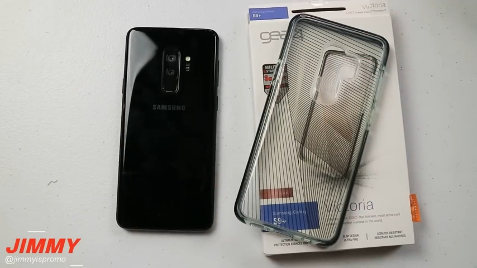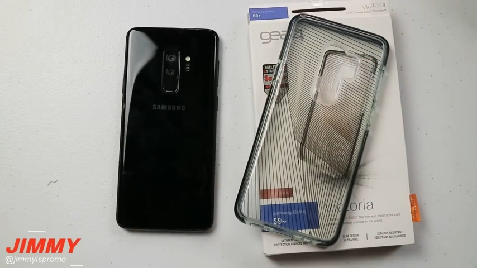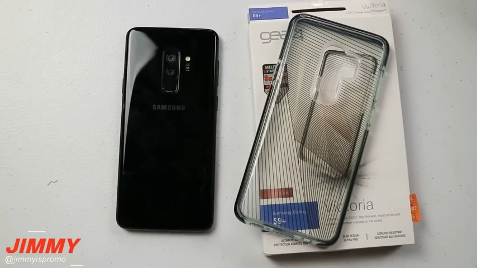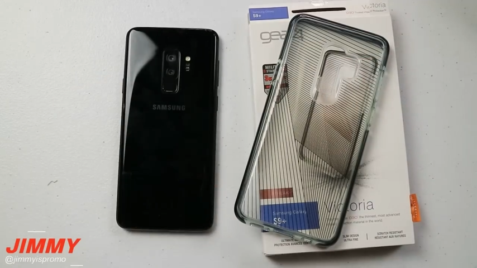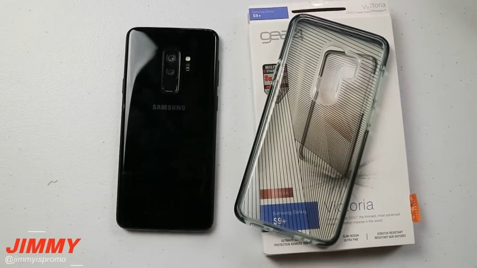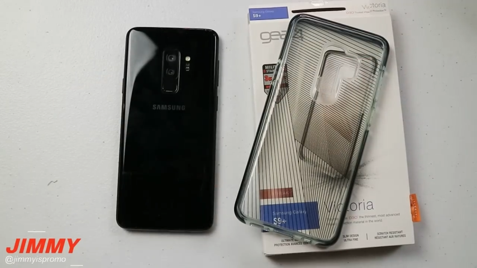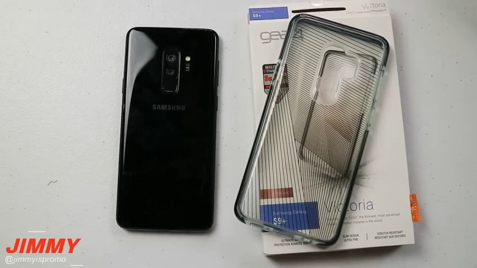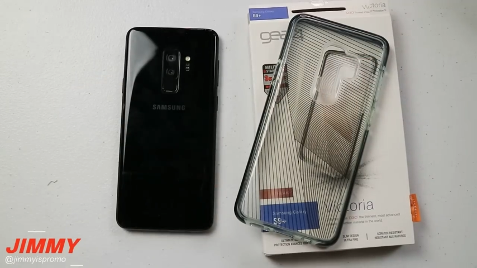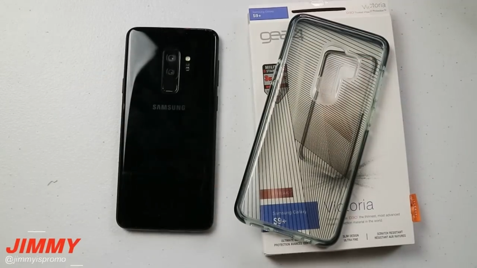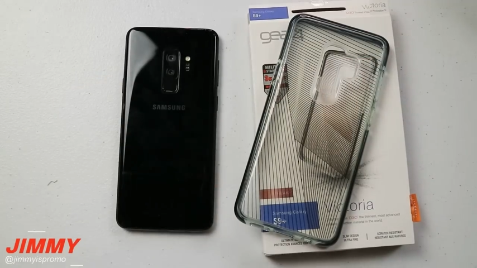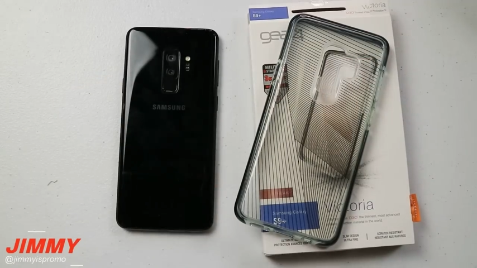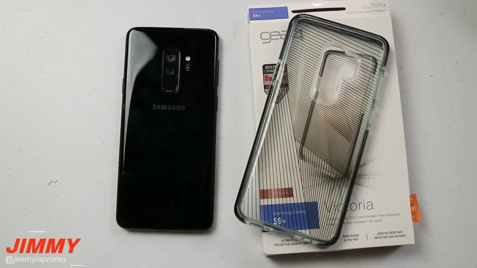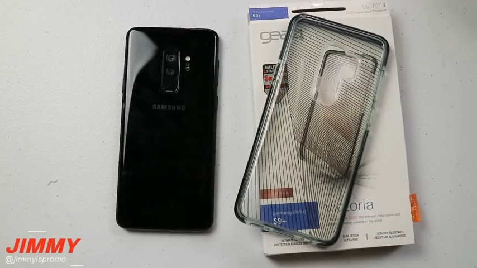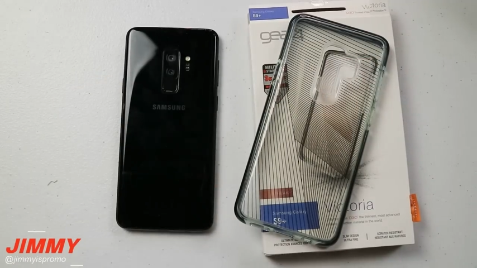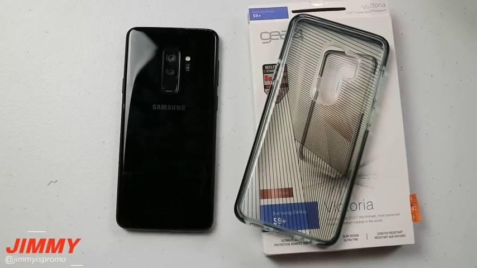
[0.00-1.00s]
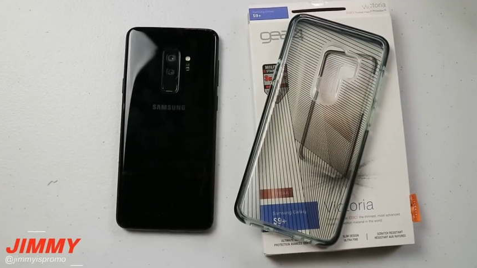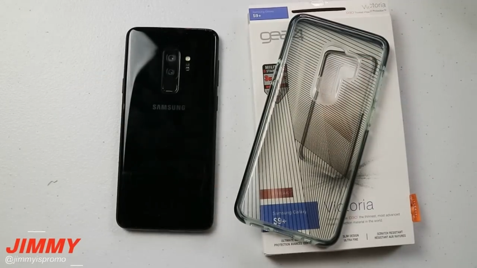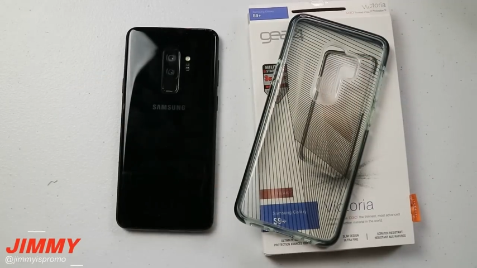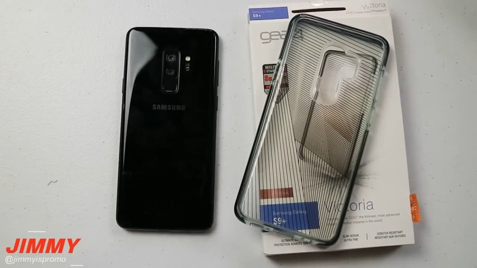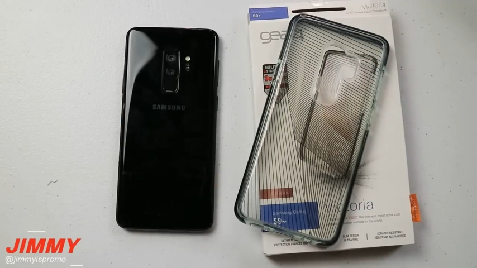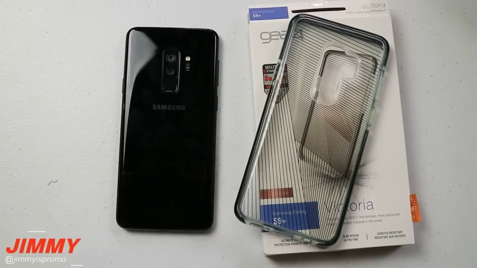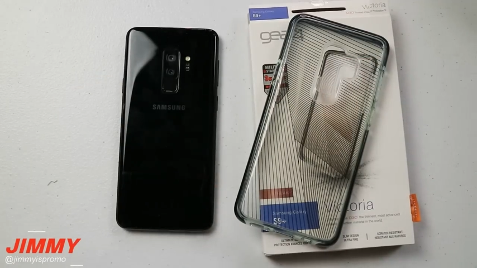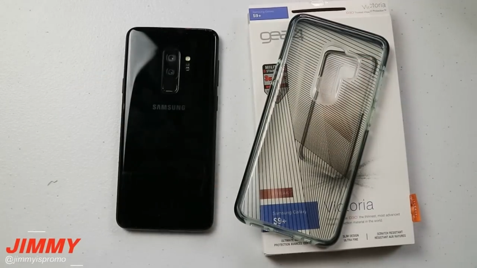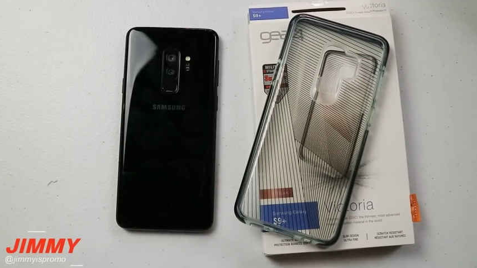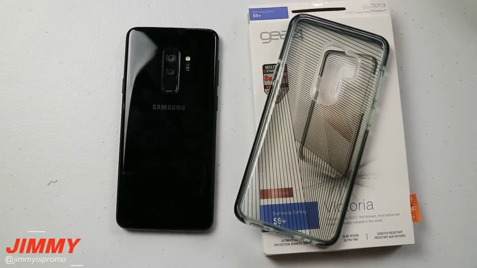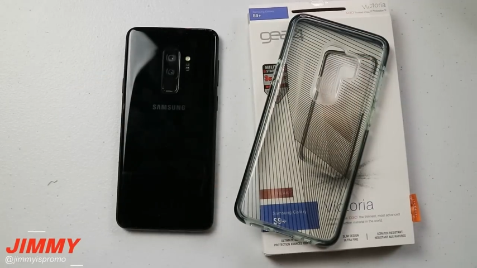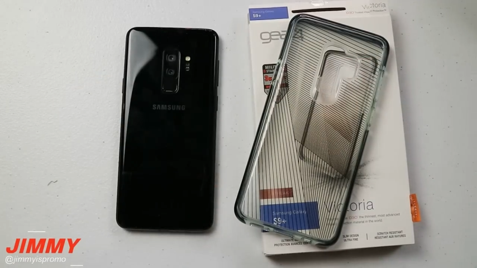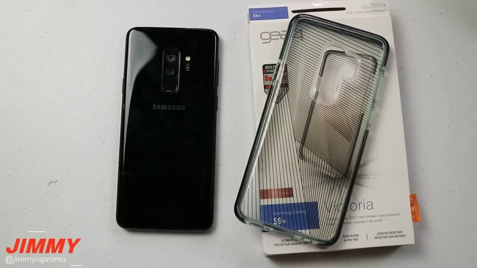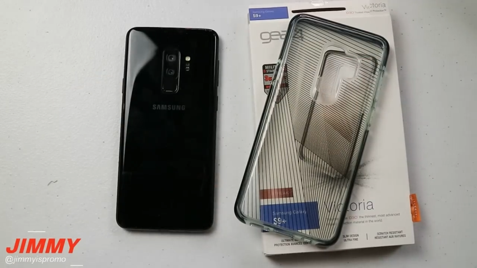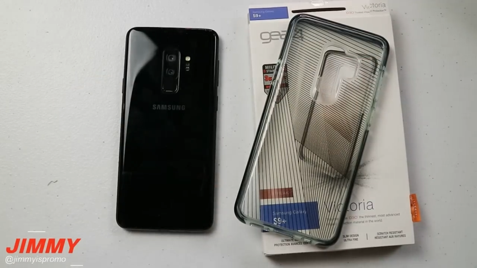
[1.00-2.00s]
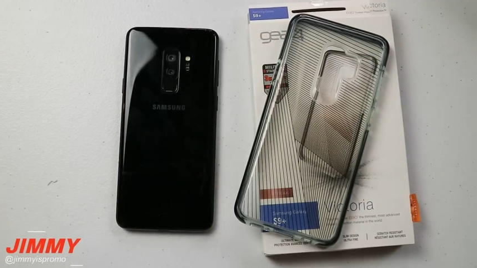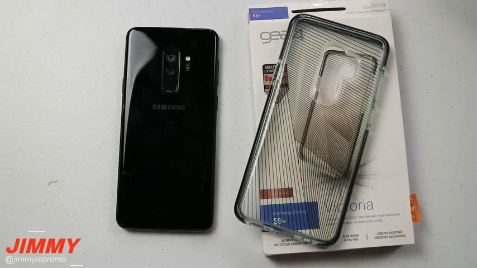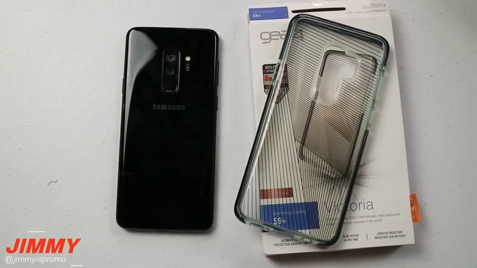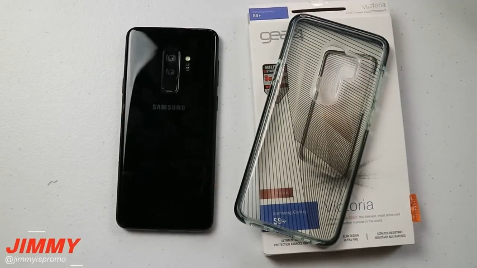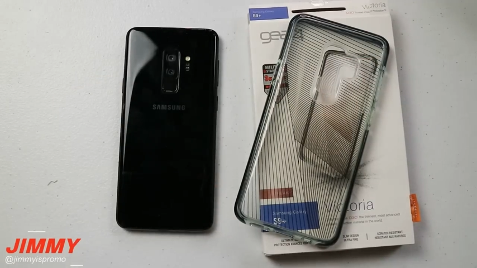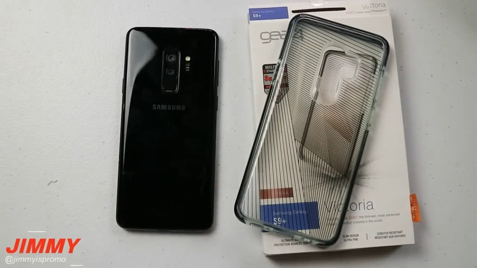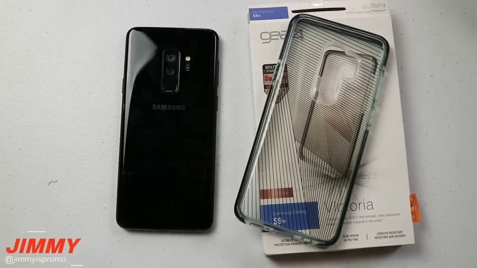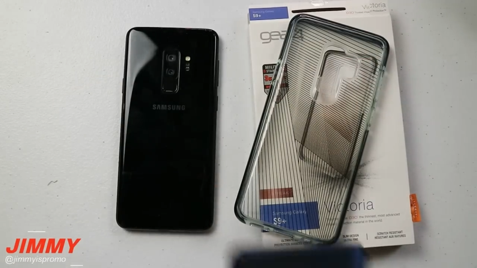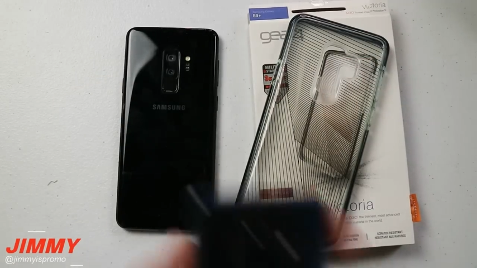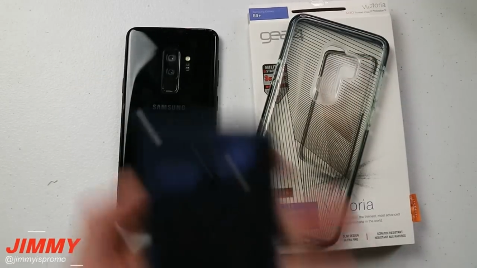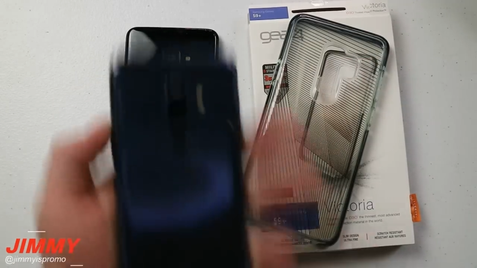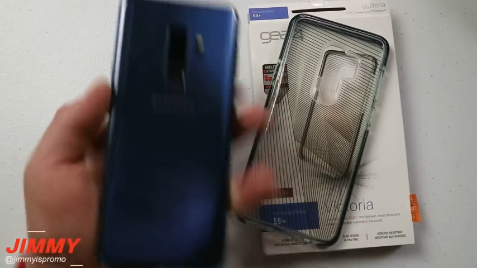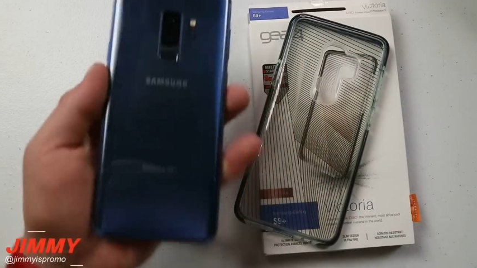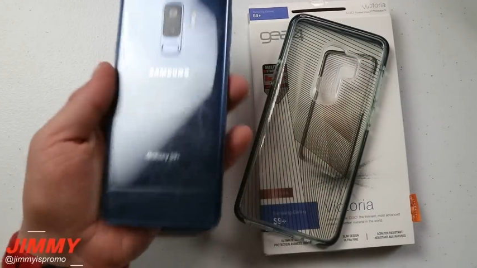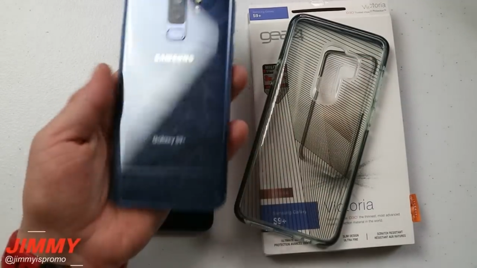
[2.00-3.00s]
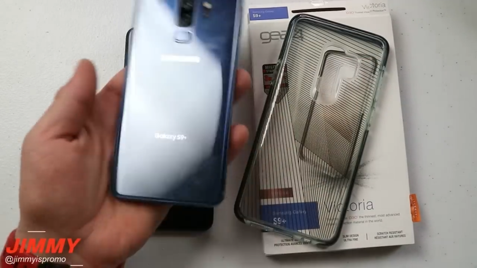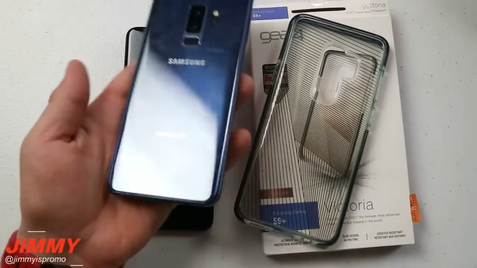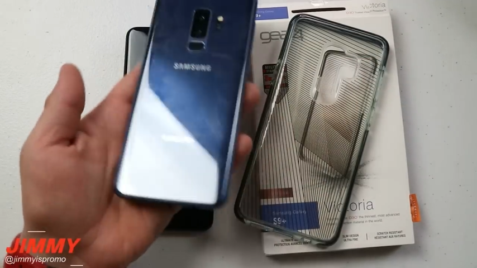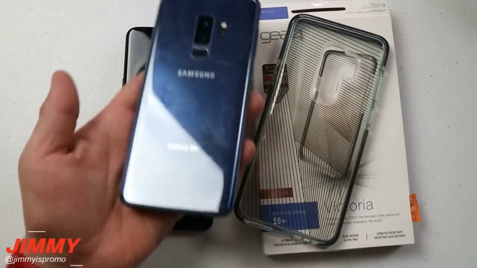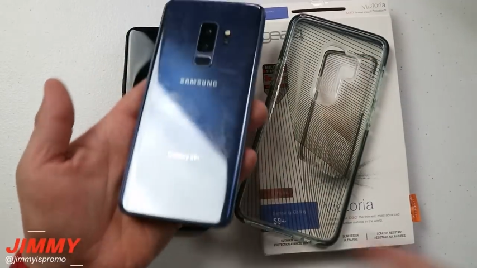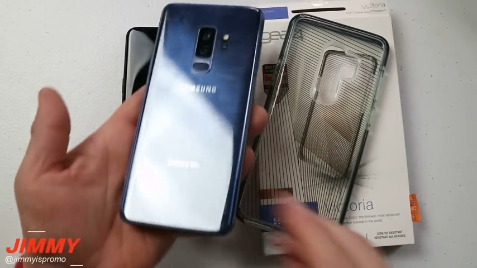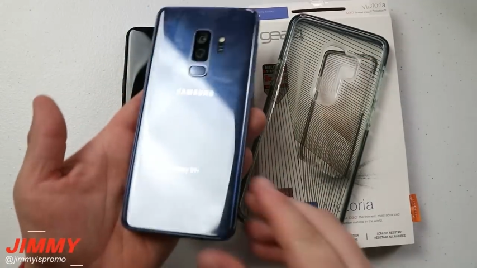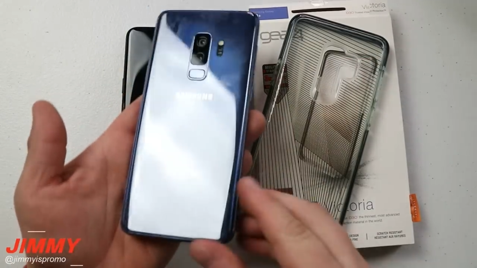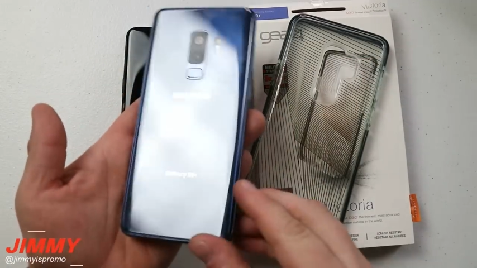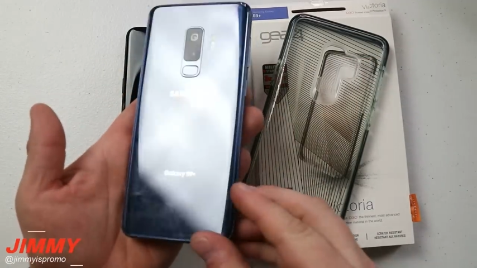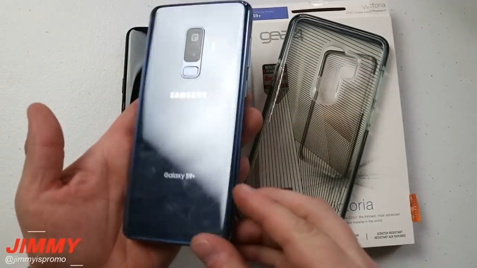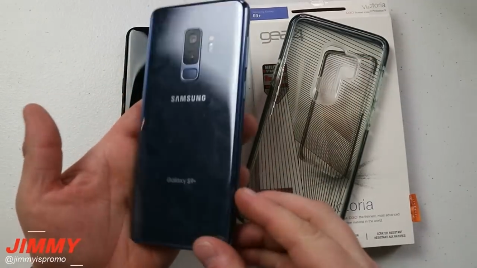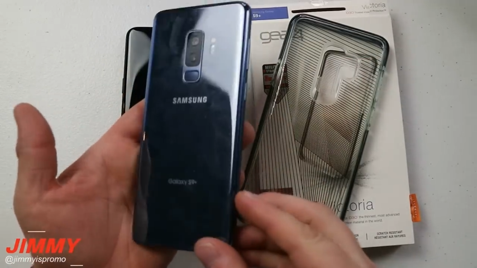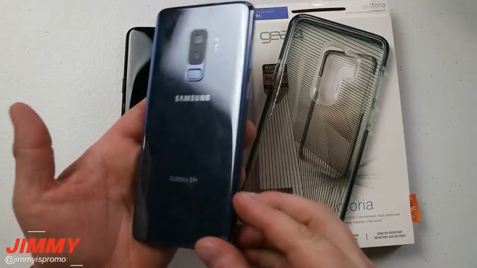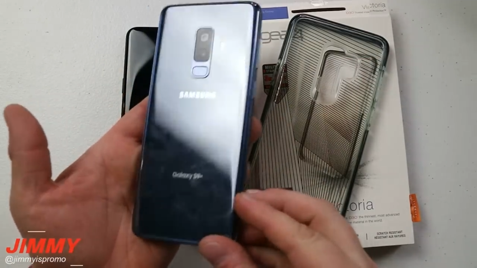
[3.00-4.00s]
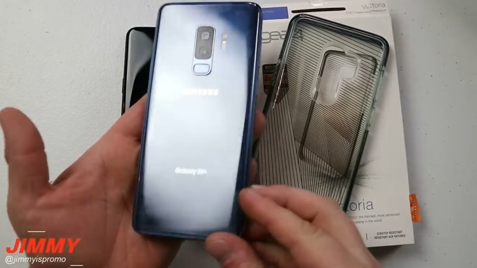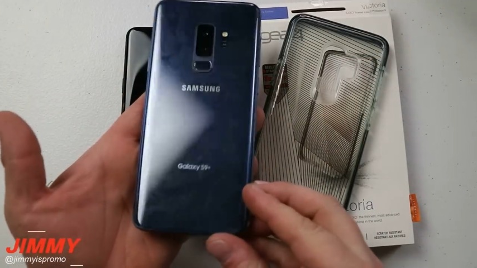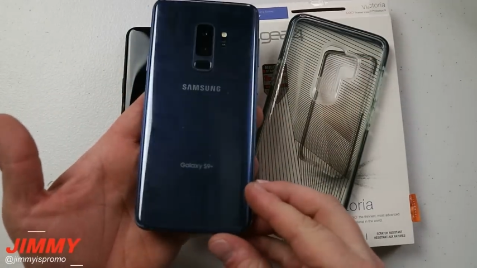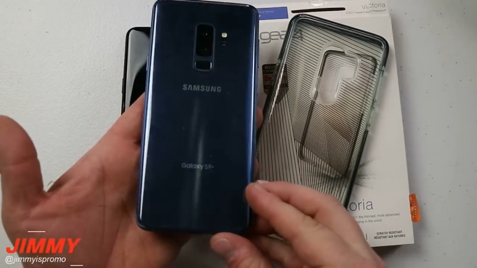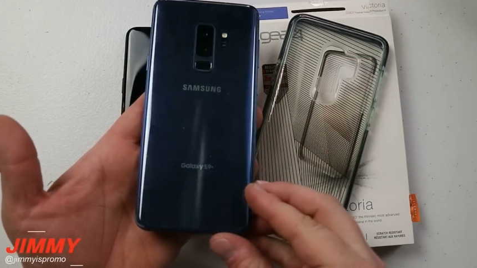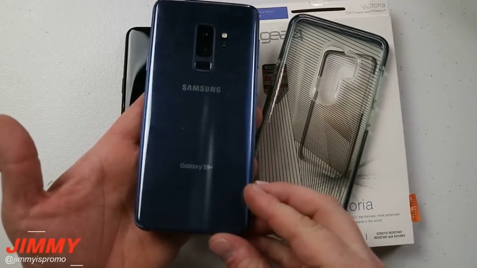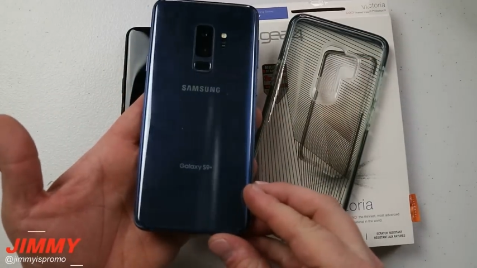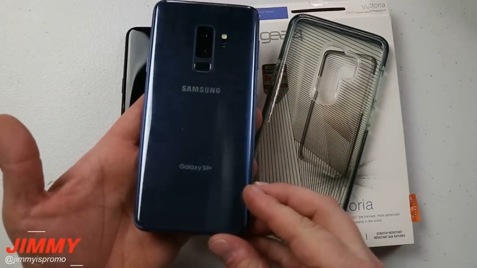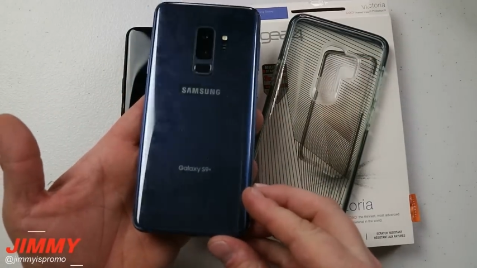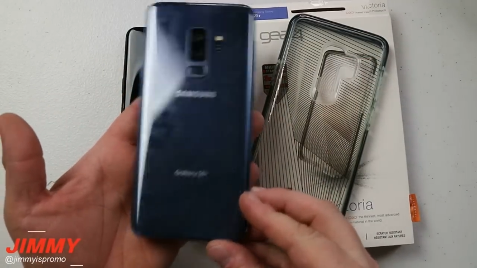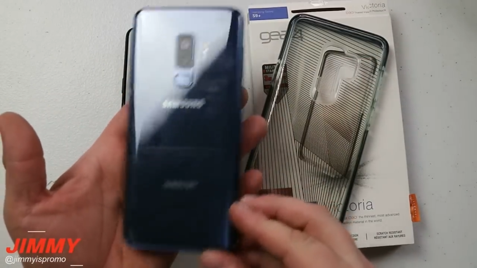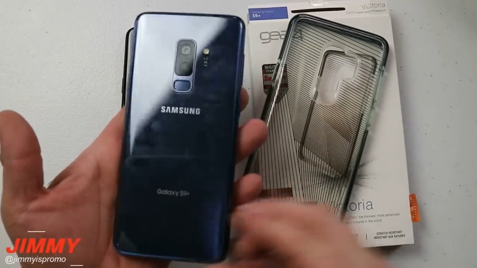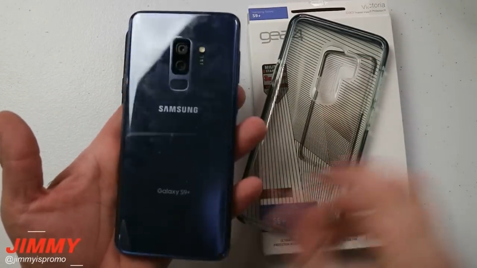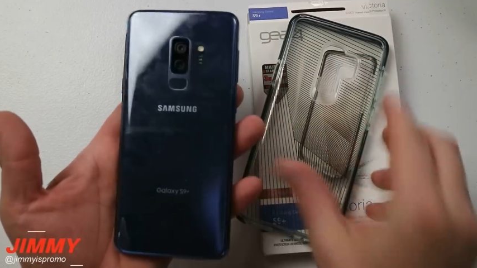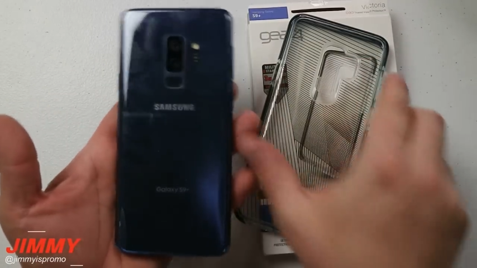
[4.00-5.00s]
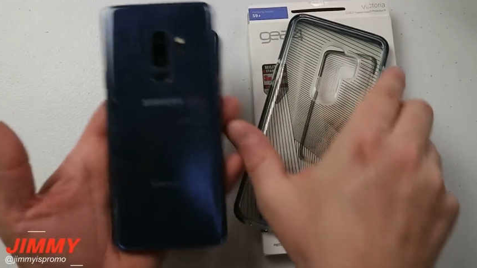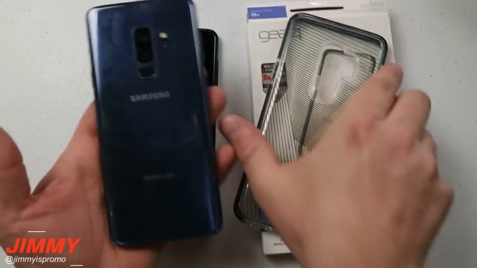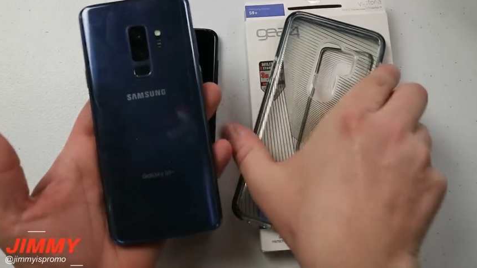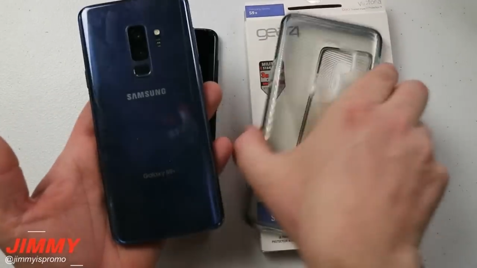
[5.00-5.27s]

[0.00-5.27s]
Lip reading: (no speaker visible)